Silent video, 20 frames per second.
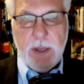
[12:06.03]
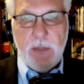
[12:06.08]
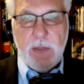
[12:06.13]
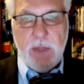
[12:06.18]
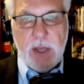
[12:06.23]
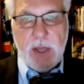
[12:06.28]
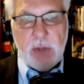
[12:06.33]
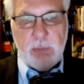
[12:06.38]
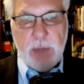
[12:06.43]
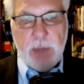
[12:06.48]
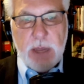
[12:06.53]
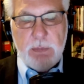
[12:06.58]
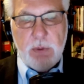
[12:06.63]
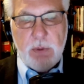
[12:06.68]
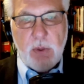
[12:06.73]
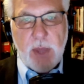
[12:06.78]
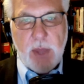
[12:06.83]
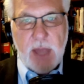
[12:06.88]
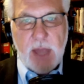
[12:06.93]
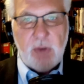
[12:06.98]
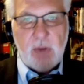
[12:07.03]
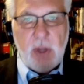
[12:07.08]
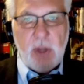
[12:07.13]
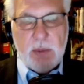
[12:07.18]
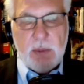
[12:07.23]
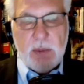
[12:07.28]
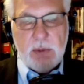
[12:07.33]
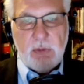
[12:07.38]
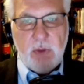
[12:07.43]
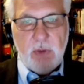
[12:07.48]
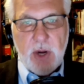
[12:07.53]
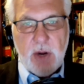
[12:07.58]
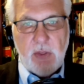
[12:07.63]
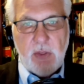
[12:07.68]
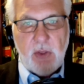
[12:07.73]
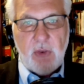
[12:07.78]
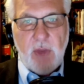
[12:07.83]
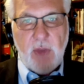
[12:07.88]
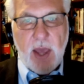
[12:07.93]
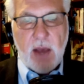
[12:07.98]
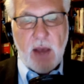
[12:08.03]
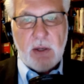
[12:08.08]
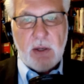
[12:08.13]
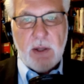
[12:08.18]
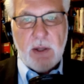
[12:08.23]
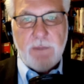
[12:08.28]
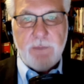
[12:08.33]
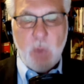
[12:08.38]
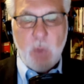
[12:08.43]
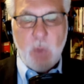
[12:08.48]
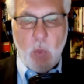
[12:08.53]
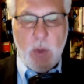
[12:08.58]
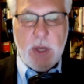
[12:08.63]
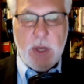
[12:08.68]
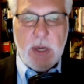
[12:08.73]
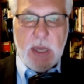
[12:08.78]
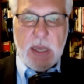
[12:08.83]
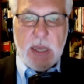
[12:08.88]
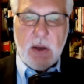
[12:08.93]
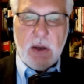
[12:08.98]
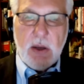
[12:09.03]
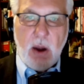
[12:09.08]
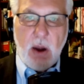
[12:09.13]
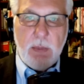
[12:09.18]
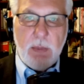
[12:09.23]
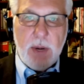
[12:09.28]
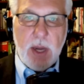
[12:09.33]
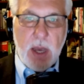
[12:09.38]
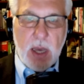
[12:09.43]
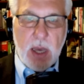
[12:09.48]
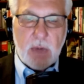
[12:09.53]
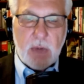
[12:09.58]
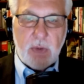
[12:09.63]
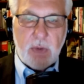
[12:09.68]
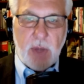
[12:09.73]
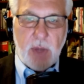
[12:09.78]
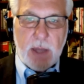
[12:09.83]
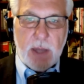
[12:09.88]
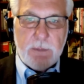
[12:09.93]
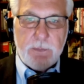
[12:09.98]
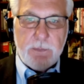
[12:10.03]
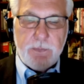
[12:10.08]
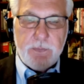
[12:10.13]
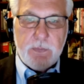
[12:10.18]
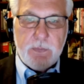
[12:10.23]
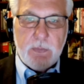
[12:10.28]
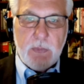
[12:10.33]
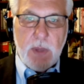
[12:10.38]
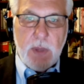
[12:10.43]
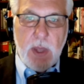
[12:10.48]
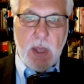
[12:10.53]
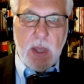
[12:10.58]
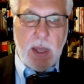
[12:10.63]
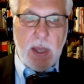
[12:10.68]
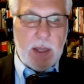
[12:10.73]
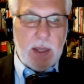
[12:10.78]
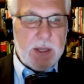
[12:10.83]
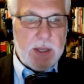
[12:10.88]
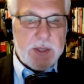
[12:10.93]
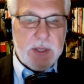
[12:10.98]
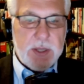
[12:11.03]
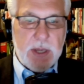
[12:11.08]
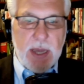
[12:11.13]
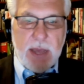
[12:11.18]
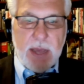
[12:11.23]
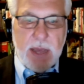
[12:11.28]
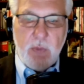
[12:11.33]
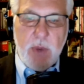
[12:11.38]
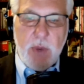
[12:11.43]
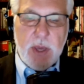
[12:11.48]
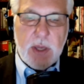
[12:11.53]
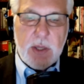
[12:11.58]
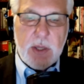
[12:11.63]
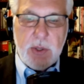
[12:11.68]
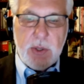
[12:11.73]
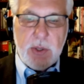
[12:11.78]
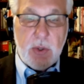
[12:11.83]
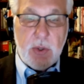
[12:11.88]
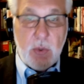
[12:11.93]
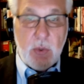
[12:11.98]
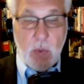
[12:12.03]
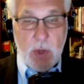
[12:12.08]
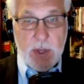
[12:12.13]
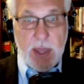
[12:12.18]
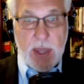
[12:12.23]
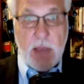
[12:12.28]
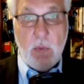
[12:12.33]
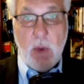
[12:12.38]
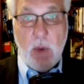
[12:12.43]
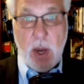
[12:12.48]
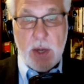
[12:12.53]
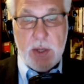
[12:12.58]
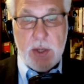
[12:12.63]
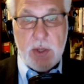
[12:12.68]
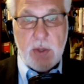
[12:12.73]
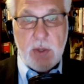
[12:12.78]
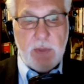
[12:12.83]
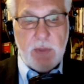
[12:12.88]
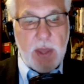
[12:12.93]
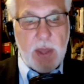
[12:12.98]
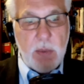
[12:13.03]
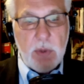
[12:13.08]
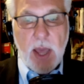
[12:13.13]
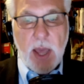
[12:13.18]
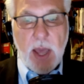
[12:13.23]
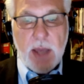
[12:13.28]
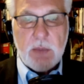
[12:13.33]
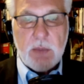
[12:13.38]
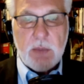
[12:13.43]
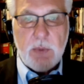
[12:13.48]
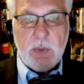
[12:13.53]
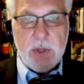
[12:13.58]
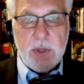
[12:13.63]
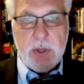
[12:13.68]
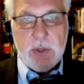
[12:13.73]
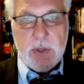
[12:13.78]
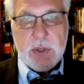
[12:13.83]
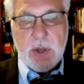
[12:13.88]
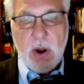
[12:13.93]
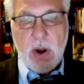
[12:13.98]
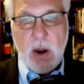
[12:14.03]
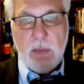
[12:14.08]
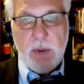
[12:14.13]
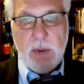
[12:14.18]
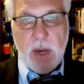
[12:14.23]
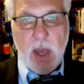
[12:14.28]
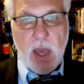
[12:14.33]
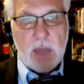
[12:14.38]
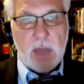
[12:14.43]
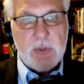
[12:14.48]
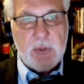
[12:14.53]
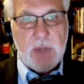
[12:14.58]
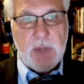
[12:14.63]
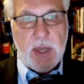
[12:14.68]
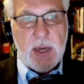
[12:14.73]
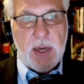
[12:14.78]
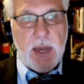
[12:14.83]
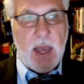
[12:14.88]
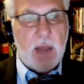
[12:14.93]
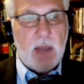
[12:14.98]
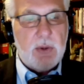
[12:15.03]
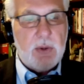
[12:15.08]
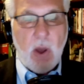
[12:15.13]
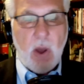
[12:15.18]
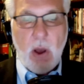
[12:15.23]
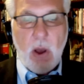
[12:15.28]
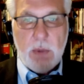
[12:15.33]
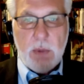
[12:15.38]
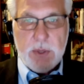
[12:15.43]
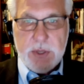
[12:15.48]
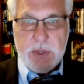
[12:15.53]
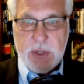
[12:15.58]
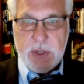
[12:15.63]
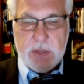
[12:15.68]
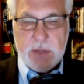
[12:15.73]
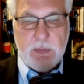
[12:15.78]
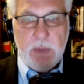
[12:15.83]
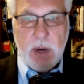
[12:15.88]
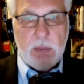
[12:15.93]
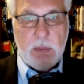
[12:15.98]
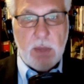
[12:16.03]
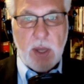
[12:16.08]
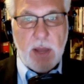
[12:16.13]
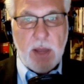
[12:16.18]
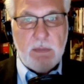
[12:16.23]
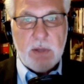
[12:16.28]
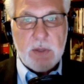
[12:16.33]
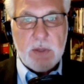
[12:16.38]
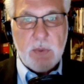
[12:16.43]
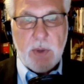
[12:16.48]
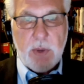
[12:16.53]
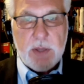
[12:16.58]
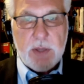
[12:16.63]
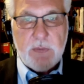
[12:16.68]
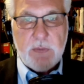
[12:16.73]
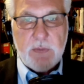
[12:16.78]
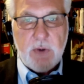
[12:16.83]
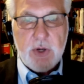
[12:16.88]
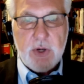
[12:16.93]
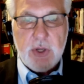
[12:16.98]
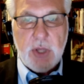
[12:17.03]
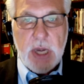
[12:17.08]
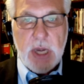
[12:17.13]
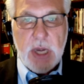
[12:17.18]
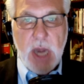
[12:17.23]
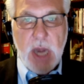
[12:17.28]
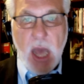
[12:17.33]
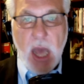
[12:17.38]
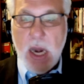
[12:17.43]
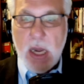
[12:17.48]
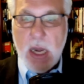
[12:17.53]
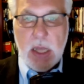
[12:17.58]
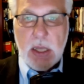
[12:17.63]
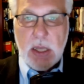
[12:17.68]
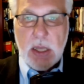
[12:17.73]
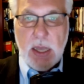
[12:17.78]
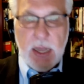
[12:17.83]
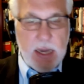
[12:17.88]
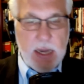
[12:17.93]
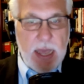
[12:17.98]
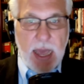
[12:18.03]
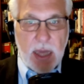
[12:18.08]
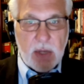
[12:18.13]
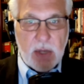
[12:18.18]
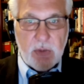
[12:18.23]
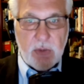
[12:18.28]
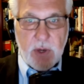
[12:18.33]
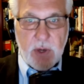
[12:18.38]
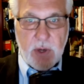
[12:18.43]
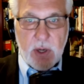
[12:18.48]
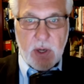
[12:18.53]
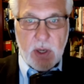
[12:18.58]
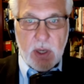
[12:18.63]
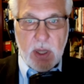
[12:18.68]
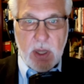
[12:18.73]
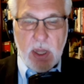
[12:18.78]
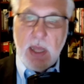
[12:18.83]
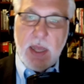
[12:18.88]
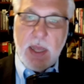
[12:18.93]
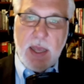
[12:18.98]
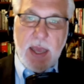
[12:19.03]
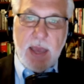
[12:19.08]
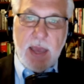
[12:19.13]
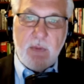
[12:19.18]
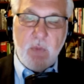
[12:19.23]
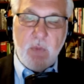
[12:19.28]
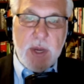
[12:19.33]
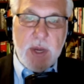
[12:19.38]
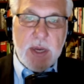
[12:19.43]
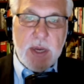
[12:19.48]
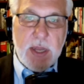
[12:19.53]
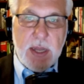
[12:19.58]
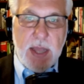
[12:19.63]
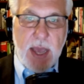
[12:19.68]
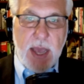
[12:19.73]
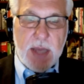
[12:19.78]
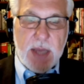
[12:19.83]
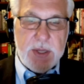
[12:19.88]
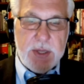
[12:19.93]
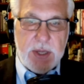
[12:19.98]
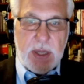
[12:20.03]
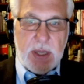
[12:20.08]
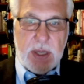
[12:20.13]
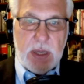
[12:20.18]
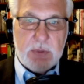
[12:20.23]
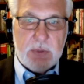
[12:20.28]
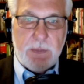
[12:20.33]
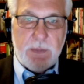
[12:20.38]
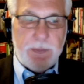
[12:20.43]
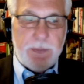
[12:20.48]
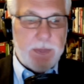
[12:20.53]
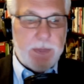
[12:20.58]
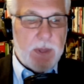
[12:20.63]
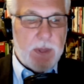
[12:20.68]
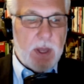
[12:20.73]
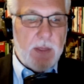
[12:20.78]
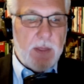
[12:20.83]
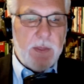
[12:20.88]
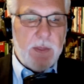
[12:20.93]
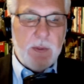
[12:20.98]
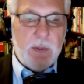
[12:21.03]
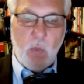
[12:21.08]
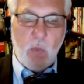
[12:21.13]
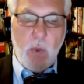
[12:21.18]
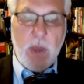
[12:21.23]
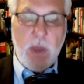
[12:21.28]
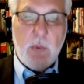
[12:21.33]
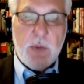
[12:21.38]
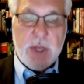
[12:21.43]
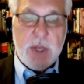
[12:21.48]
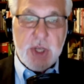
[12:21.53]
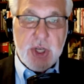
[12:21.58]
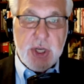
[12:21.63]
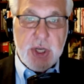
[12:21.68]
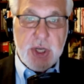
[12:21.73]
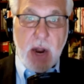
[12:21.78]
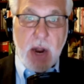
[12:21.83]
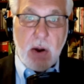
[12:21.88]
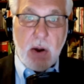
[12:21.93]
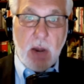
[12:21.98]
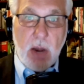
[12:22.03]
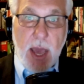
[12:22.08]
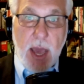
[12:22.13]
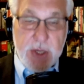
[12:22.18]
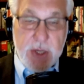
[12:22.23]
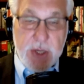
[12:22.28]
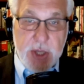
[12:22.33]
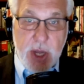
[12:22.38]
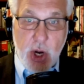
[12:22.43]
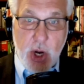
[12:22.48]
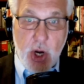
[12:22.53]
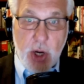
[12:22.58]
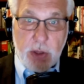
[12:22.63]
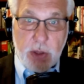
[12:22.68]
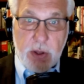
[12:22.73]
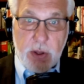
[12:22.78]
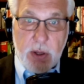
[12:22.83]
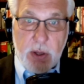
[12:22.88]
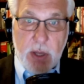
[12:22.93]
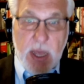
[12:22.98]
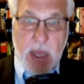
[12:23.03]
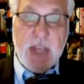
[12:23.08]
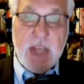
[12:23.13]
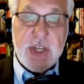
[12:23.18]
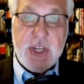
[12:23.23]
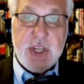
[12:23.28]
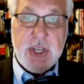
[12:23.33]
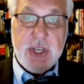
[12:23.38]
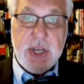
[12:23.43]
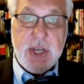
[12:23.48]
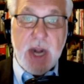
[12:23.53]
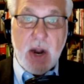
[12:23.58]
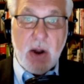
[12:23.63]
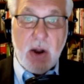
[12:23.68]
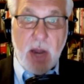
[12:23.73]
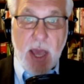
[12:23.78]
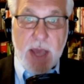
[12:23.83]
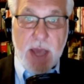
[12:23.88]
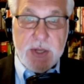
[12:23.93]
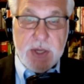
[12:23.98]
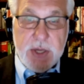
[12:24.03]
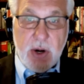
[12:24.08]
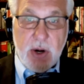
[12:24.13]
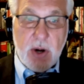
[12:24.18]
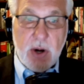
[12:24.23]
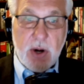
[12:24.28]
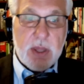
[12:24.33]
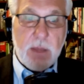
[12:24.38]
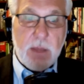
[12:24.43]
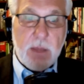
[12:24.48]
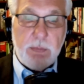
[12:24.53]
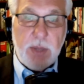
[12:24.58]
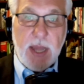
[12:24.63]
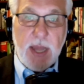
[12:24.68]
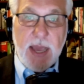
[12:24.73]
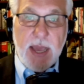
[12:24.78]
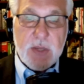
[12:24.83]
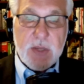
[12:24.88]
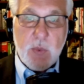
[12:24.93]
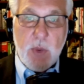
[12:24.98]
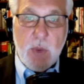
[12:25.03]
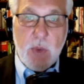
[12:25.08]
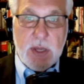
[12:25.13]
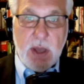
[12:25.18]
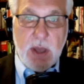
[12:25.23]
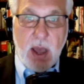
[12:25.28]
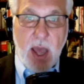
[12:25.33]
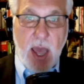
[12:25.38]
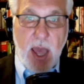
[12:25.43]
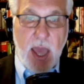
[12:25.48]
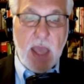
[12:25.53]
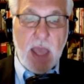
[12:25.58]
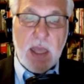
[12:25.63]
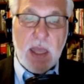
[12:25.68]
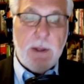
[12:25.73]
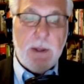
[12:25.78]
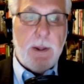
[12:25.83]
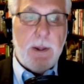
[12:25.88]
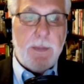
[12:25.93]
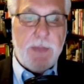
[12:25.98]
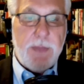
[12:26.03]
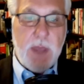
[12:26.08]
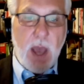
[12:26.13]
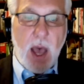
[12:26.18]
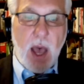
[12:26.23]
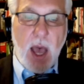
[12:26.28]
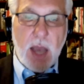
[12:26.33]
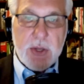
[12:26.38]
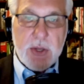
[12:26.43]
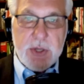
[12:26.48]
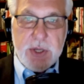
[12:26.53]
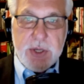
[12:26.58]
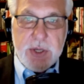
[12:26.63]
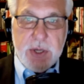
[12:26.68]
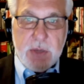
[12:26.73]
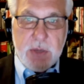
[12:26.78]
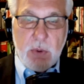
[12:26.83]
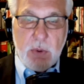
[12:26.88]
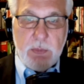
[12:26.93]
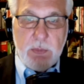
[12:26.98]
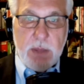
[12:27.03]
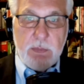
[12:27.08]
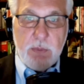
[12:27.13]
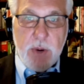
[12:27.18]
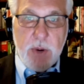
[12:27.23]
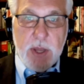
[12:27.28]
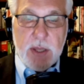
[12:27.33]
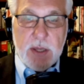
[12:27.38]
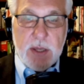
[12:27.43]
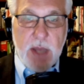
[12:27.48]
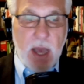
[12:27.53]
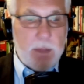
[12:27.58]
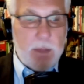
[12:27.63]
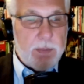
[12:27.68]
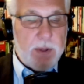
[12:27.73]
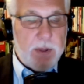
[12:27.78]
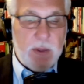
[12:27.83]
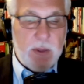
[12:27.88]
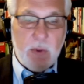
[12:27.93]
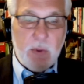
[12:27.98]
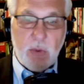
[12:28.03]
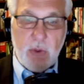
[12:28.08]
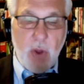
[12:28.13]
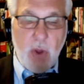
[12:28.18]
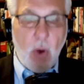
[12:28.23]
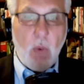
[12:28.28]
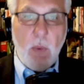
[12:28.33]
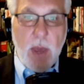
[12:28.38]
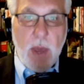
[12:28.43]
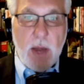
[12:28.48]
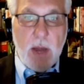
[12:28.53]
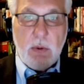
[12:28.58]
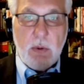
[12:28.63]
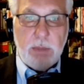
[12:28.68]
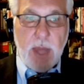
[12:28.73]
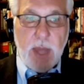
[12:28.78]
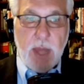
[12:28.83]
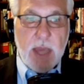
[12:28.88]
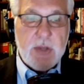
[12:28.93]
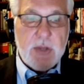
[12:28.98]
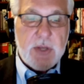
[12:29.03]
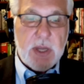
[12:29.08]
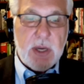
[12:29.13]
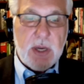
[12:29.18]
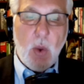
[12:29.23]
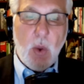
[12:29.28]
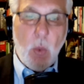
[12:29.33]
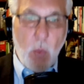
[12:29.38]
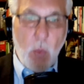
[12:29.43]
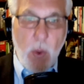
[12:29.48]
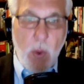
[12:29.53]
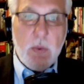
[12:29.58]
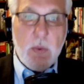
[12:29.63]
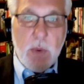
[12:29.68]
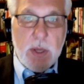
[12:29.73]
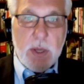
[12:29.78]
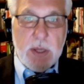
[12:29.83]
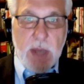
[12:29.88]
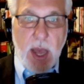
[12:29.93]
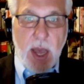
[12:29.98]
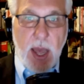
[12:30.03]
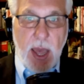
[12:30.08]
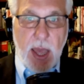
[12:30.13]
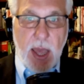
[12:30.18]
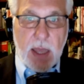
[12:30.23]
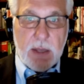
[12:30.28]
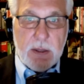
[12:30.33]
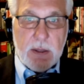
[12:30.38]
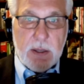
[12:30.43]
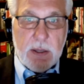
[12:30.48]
These people can't seem to figure this out. We need carbon dioxide. And listen, if we could do what they want to do, they would like to reduce carbon dioxide down to almost just minimal levels where there's virtually none in the atmosphere. If we did that, James, we would sterilize the earth. Sterilize the earth. The plants would die. The oxygen would be breathed up, and with no way to replace it, we would die.